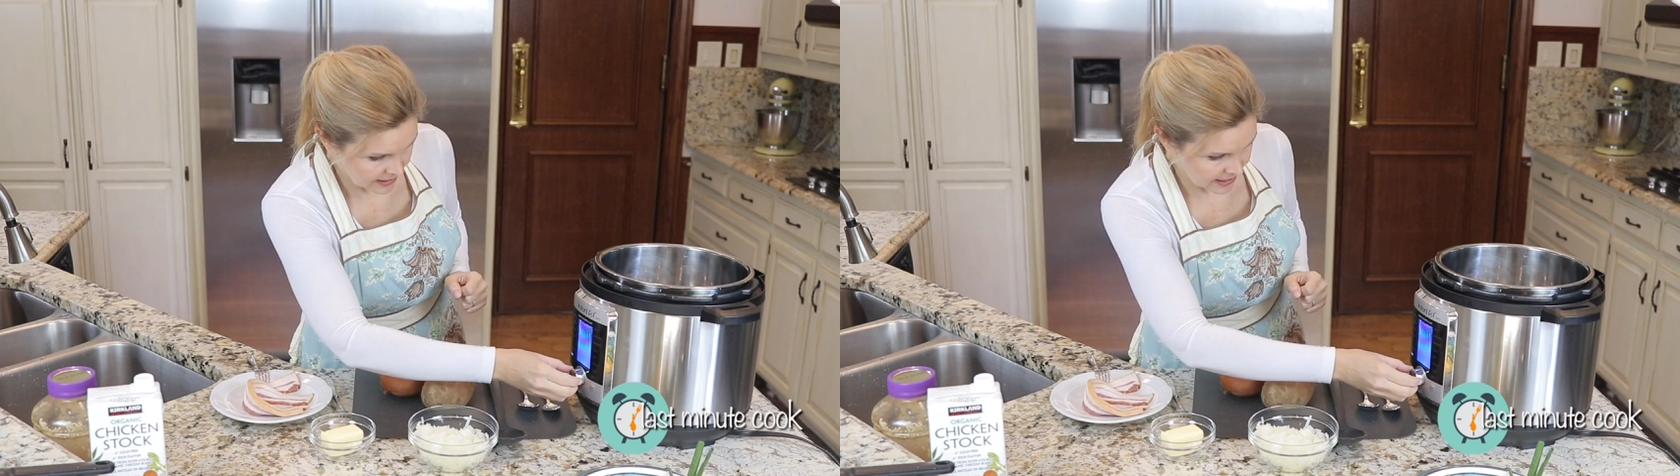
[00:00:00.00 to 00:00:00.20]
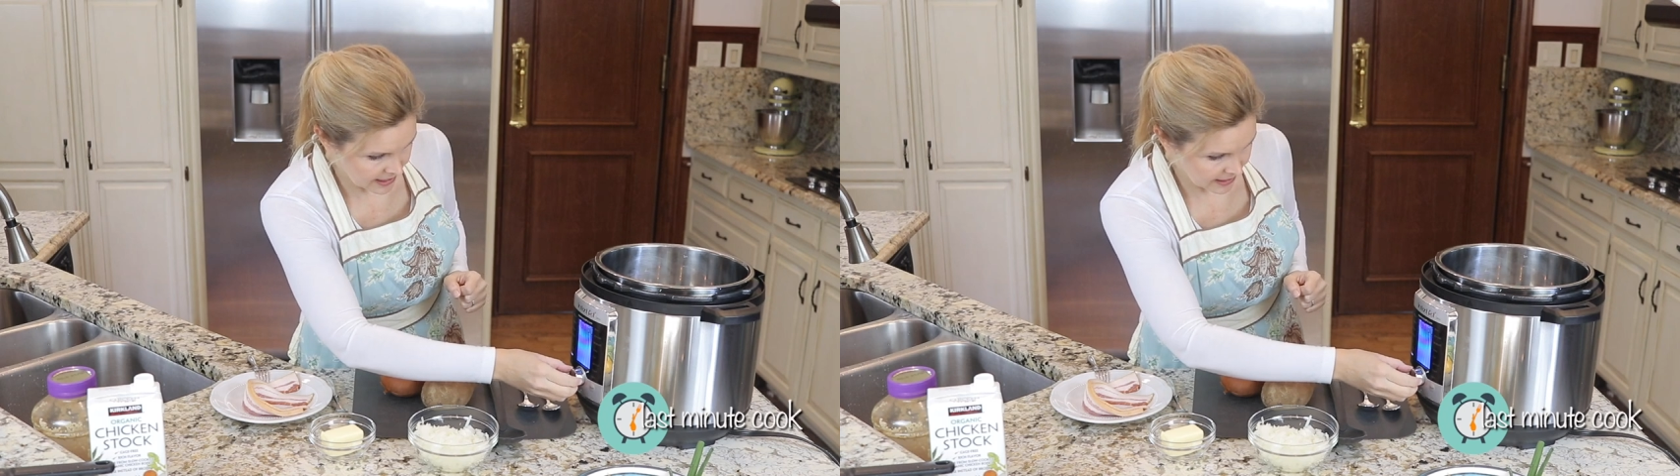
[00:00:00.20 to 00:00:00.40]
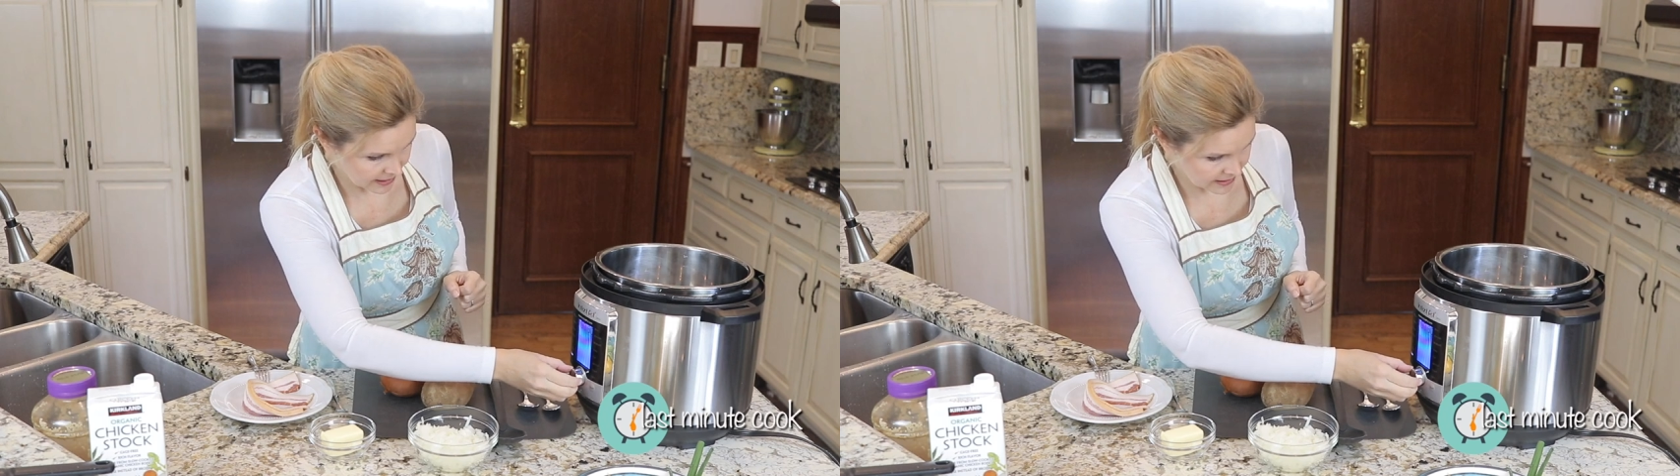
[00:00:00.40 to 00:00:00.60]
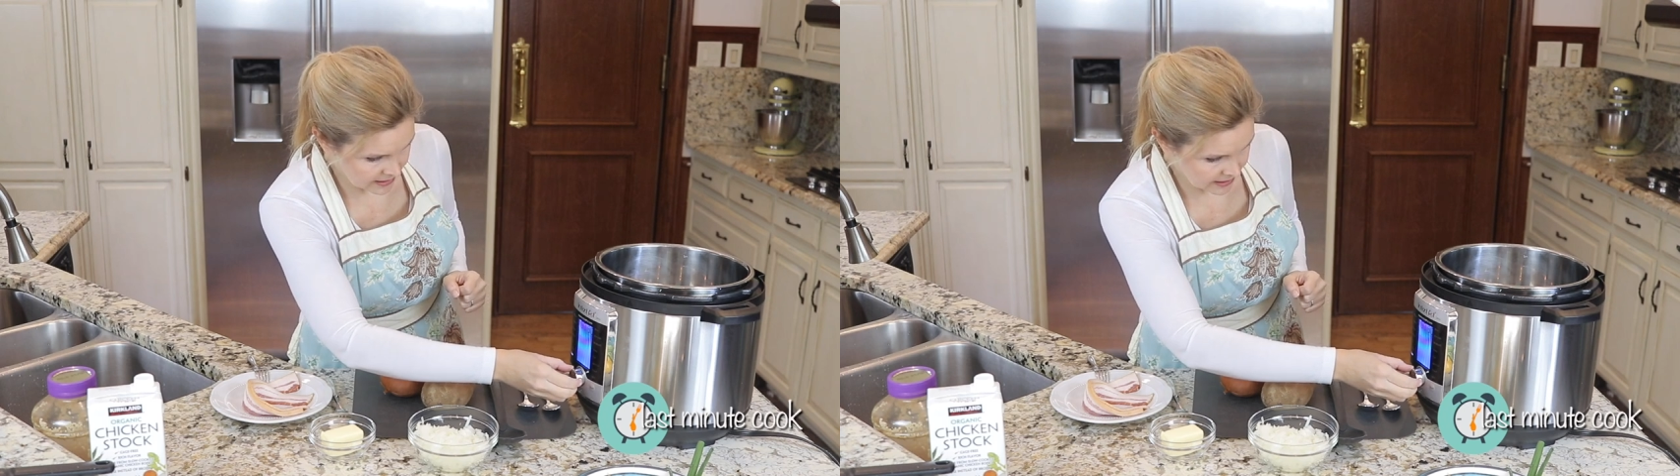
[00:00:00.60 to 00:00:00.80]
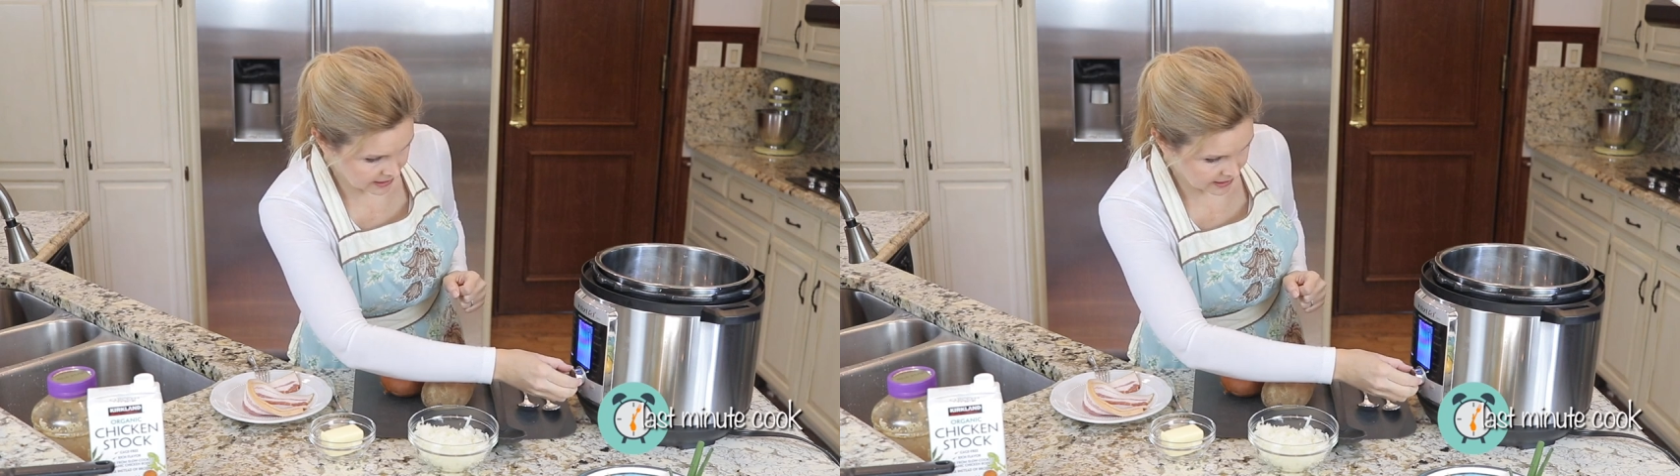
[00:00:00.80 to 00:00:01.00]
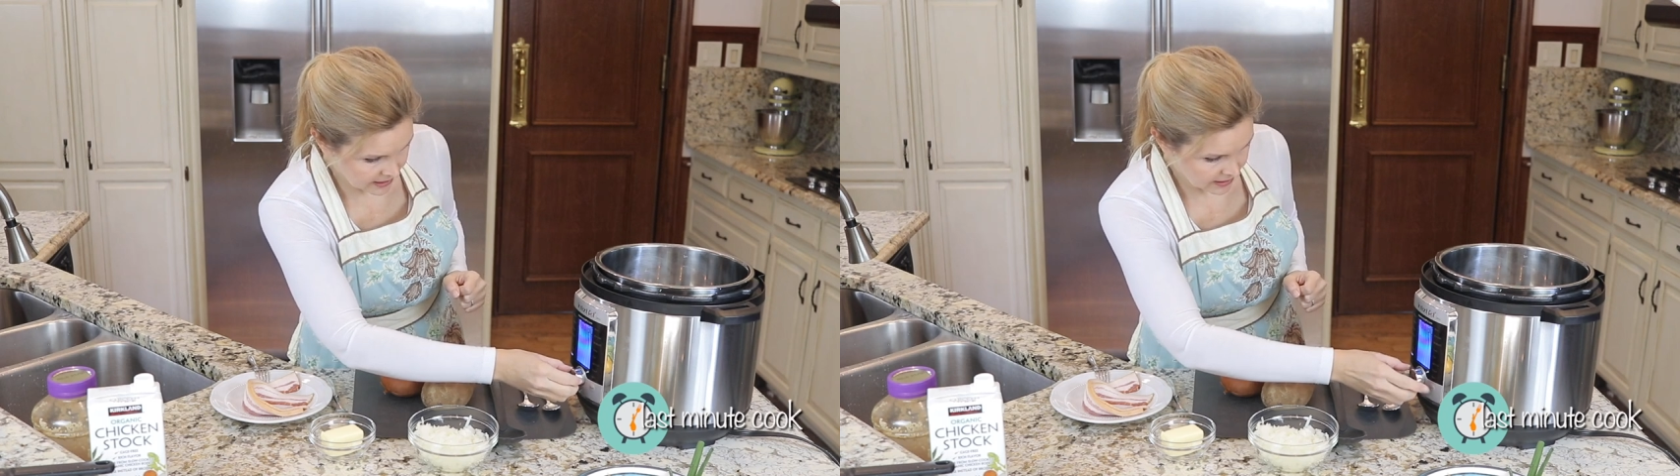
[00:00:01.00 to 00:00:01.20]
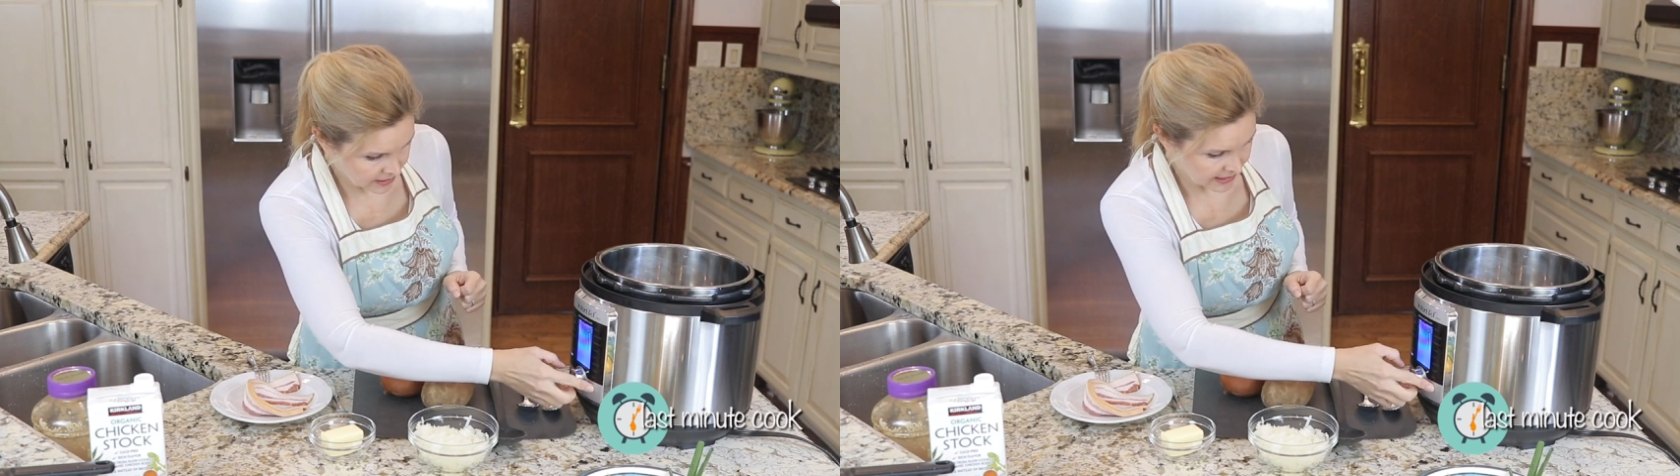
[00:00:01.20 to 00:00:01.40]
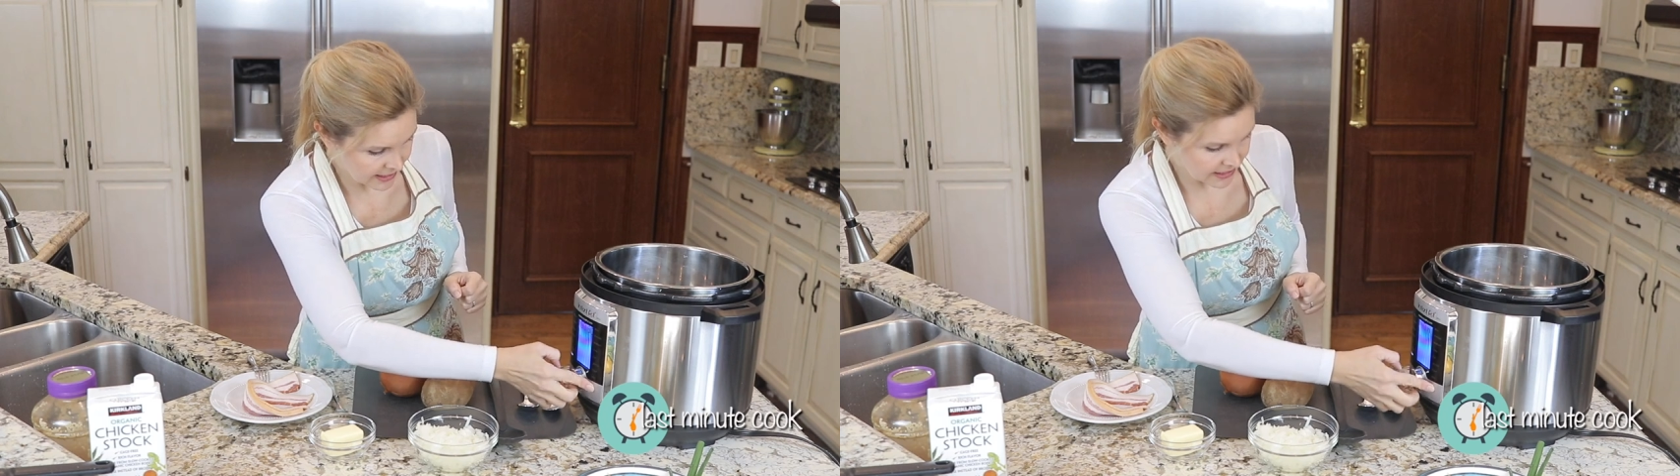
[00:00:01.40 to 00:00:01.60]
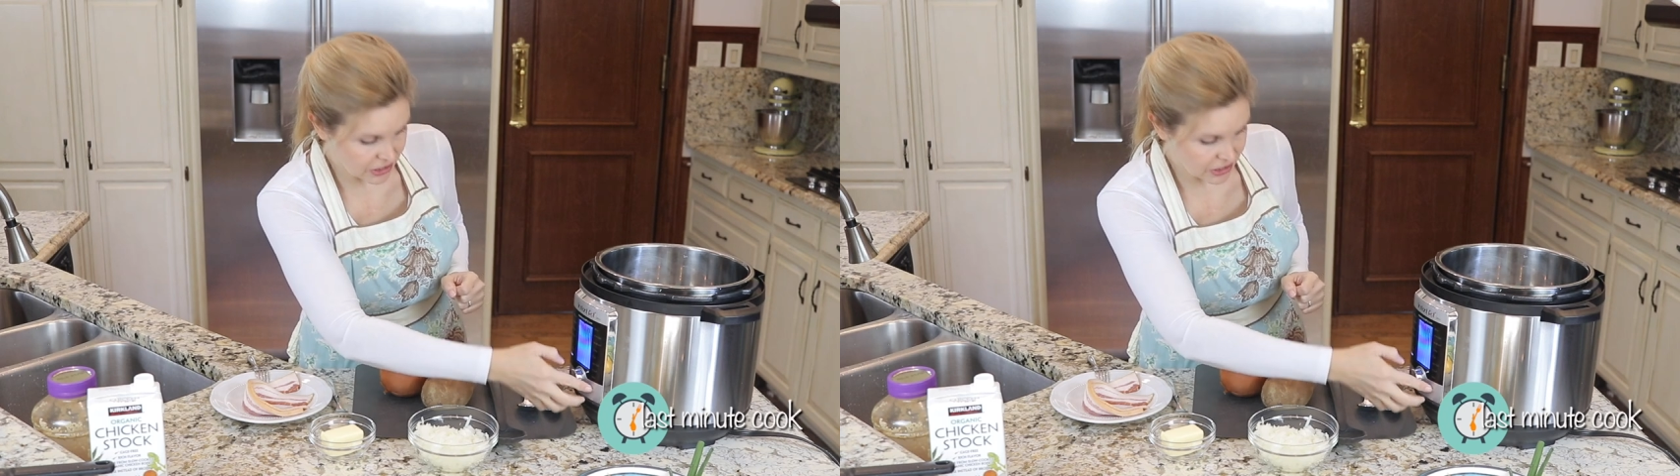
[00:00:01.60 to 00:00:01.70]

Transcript: and hit